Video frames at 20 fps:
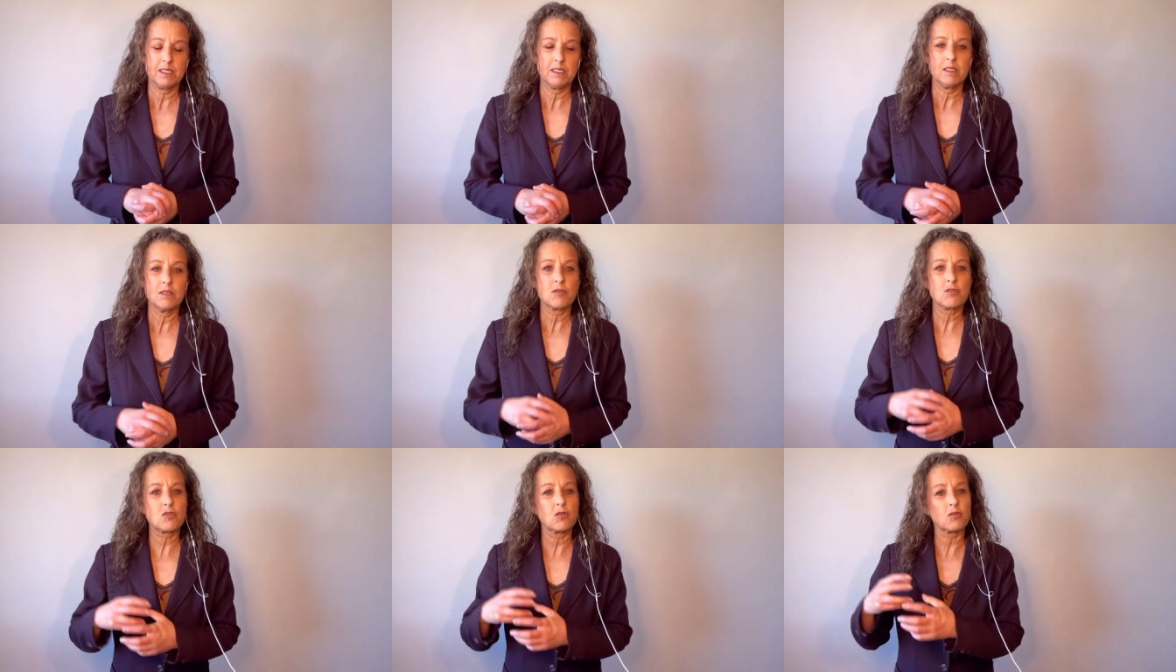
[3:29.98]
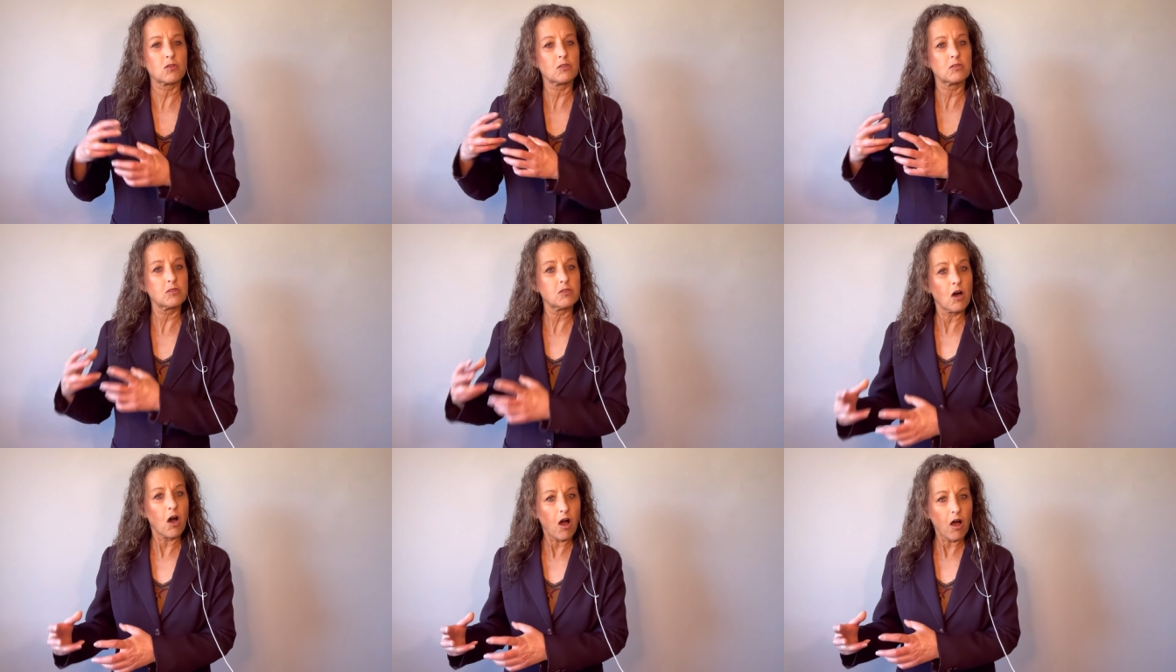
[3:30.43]
So the
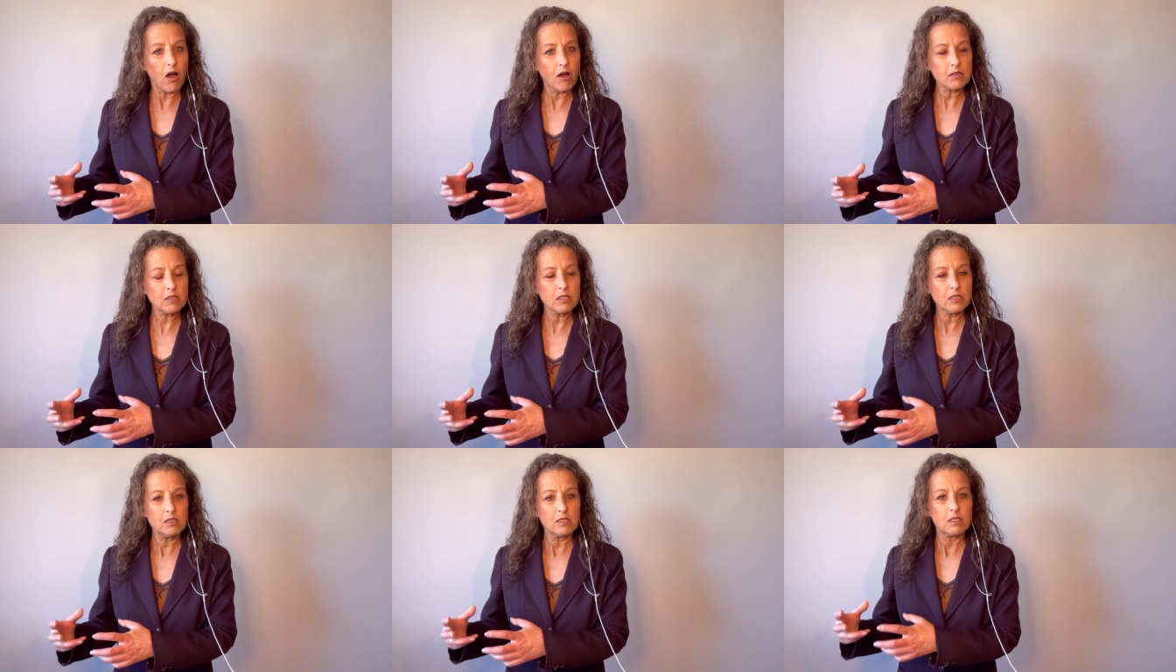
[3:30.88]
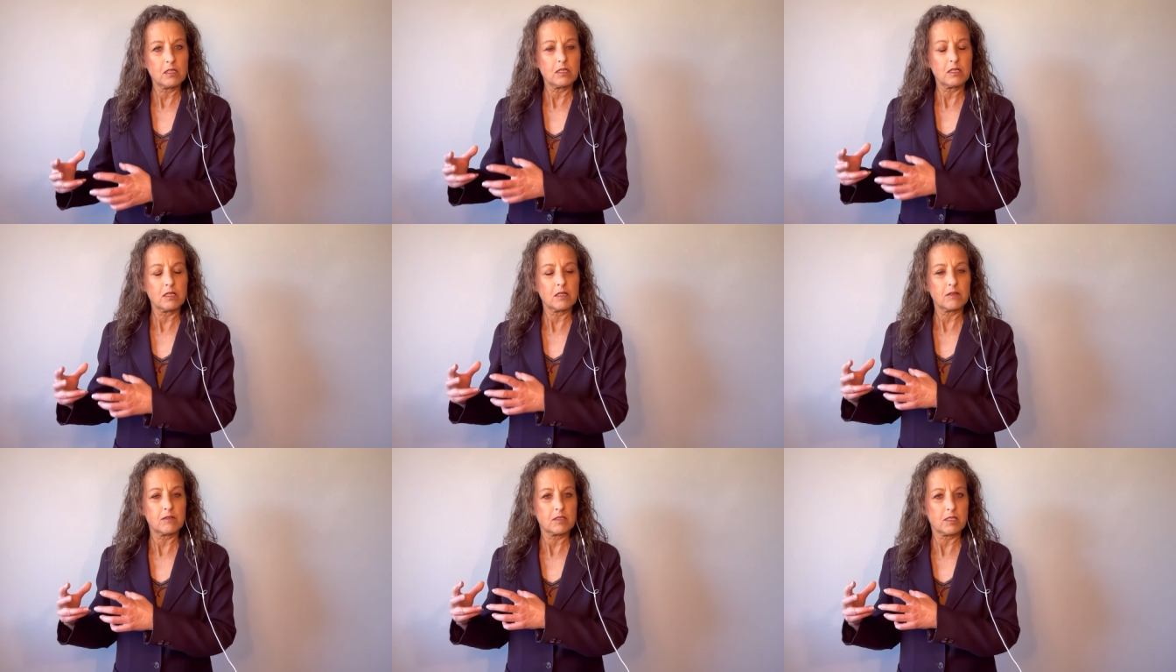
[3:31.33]
log
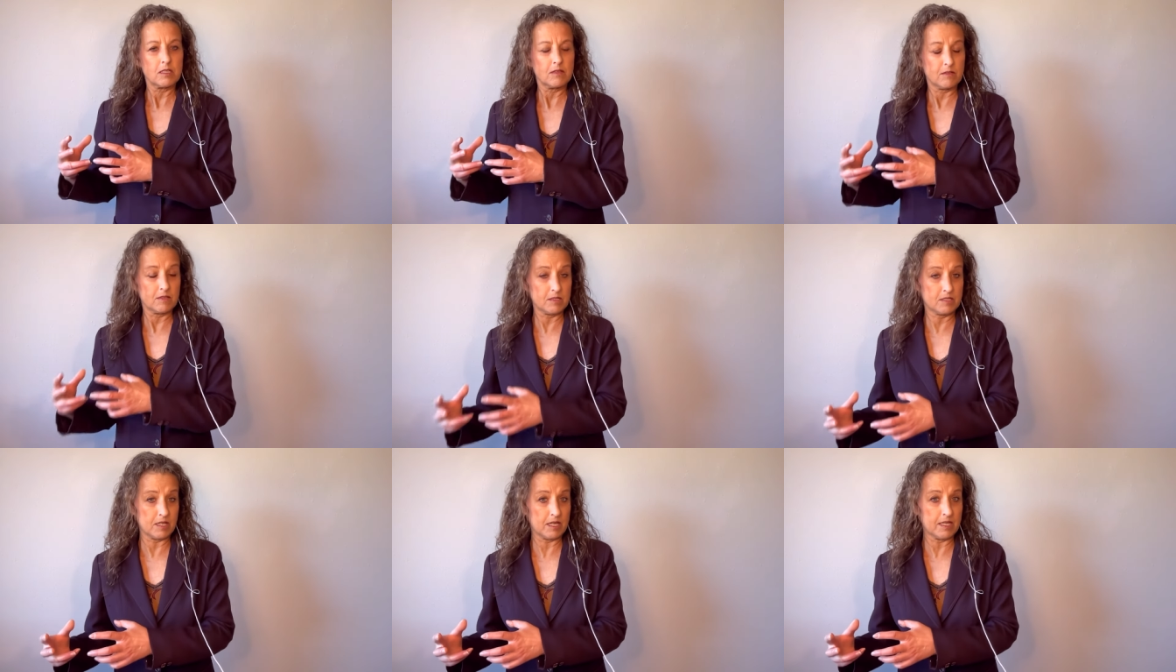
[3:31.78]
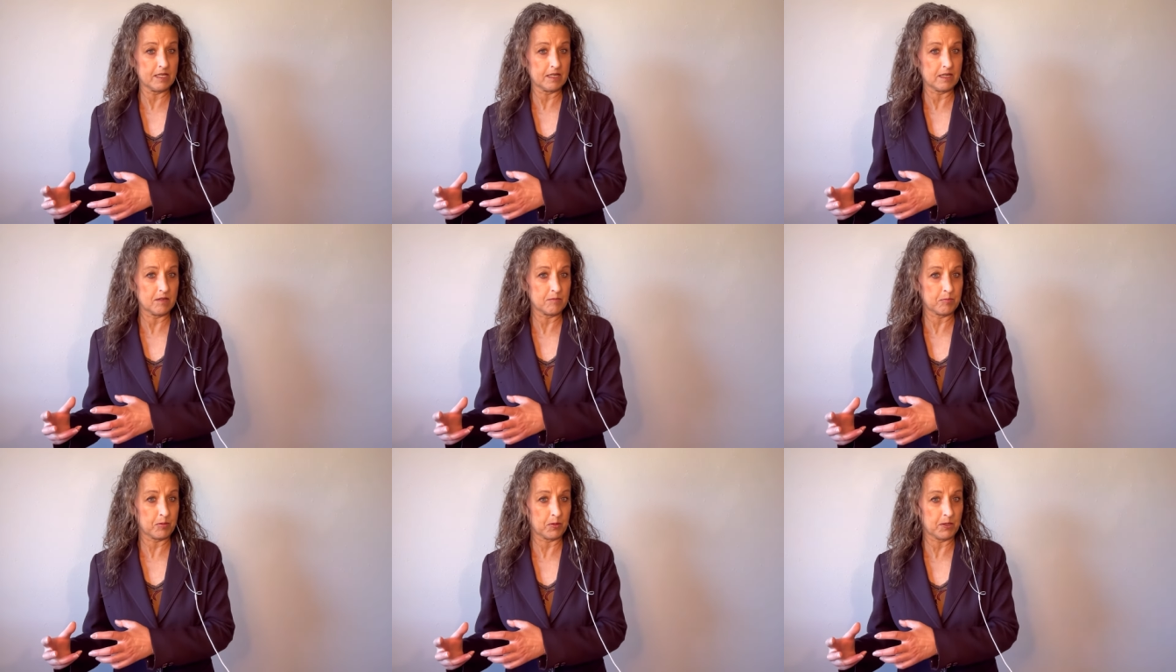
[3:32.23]

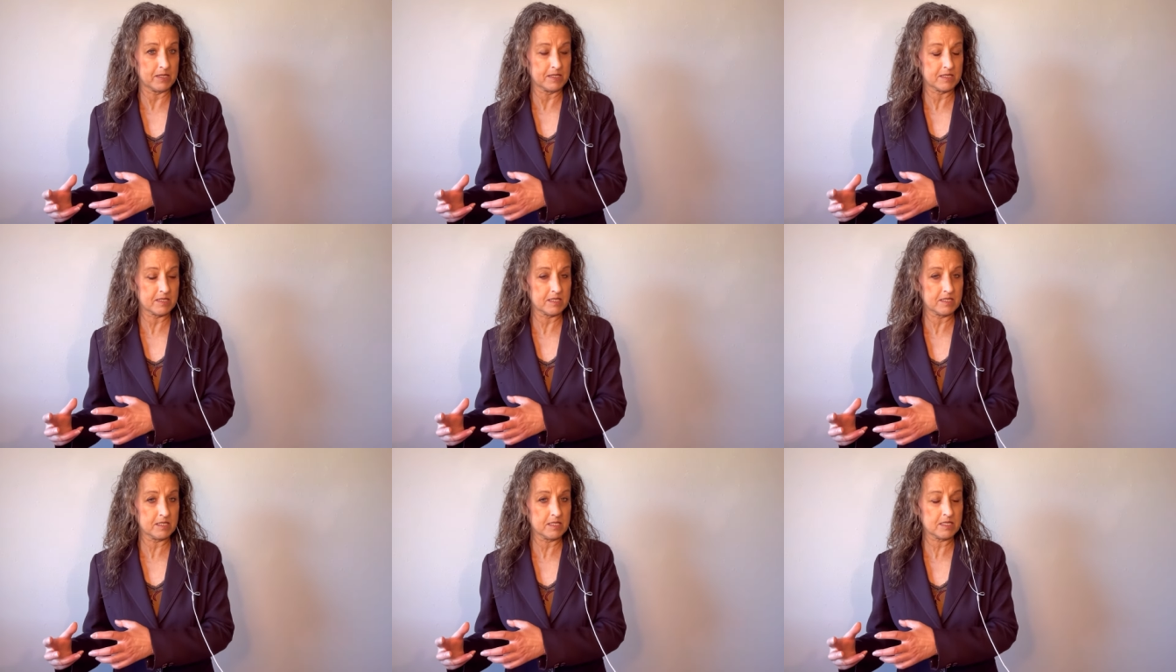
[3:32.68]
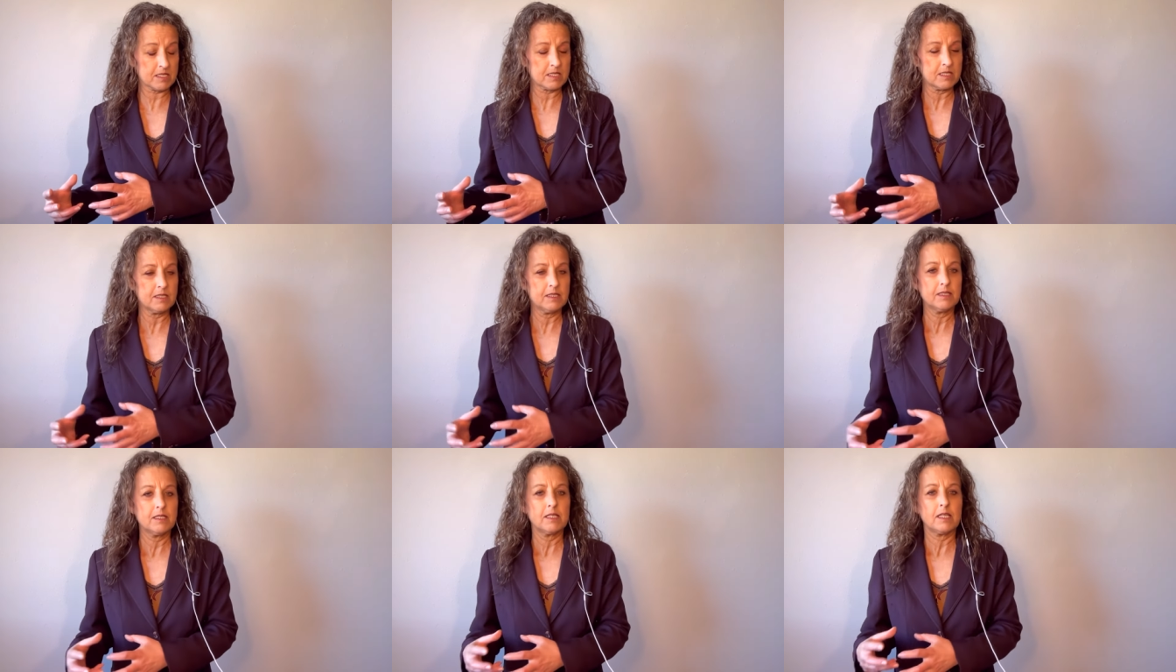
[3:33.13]
data prices
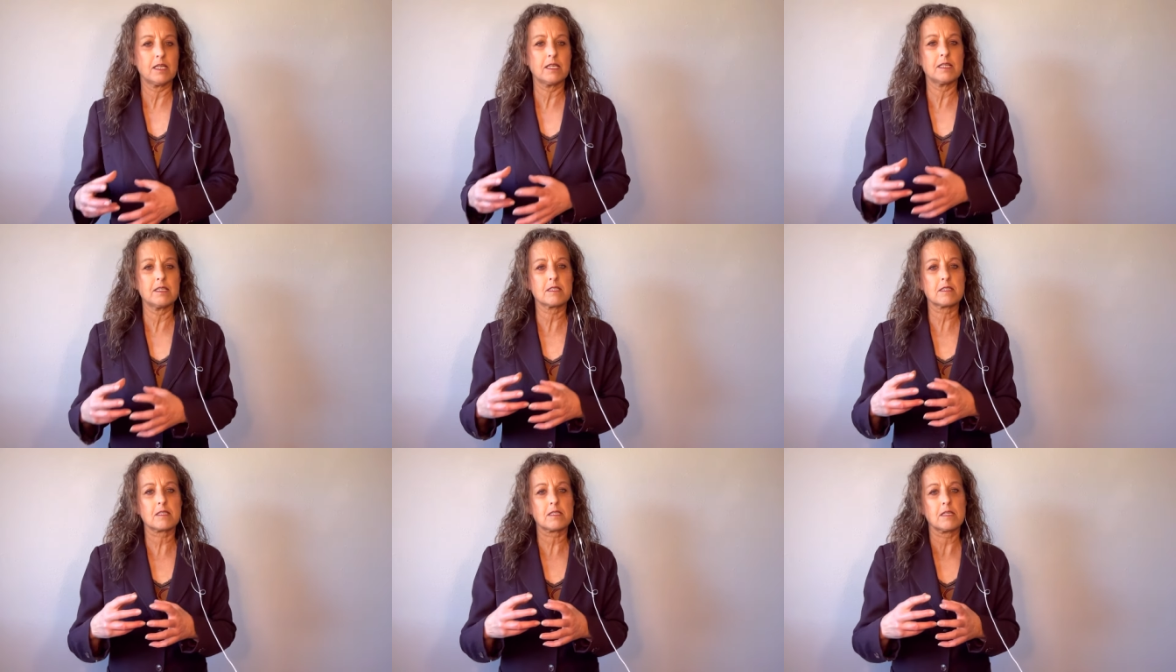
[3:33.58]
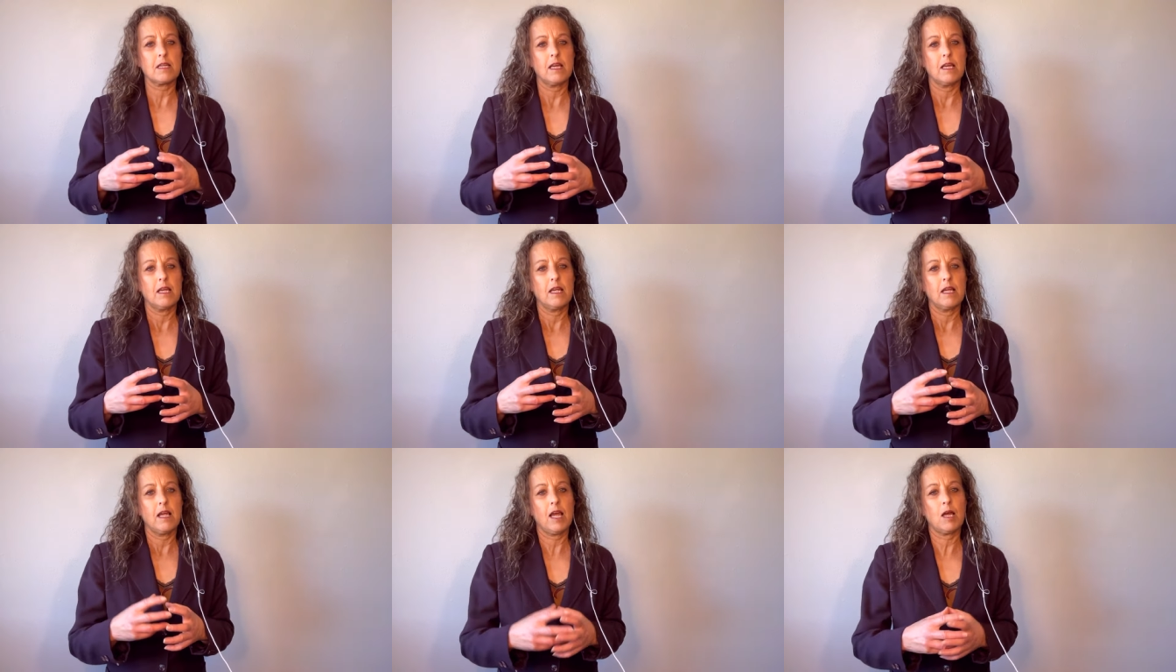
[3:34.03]
is
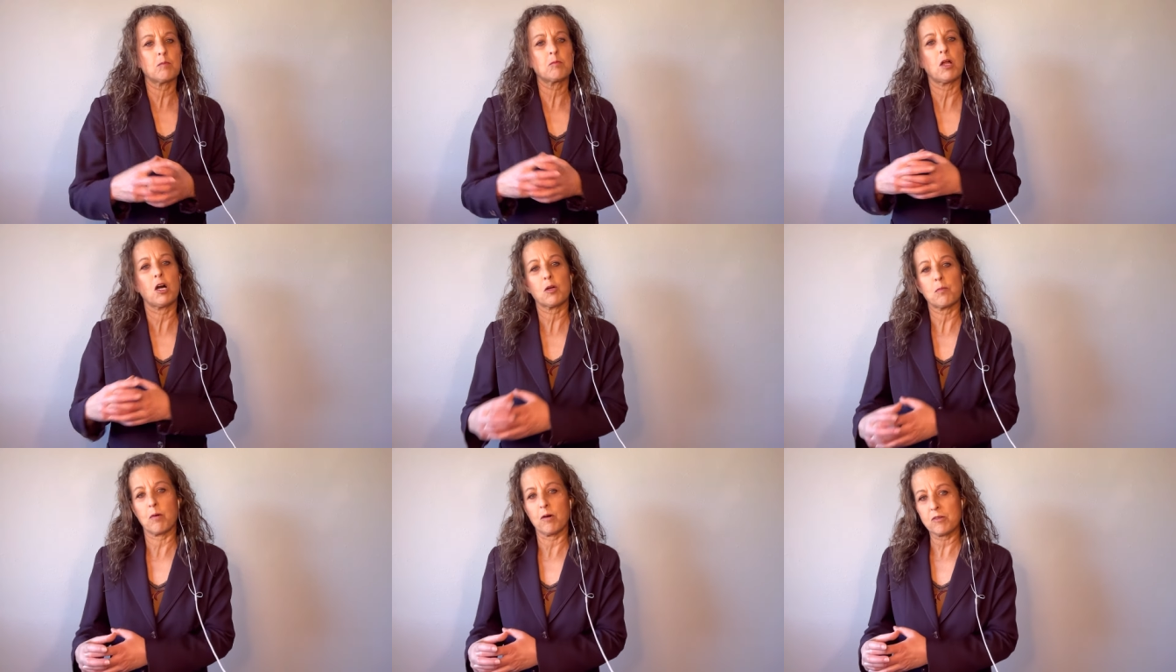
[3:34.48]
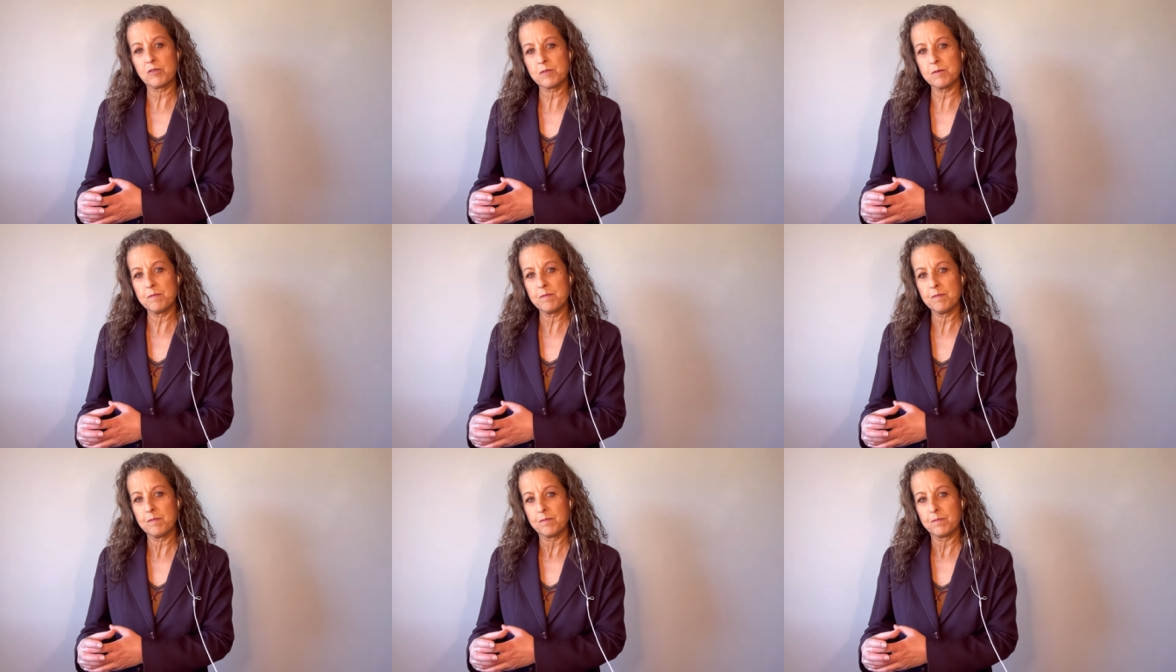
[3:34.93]
hemlock balsam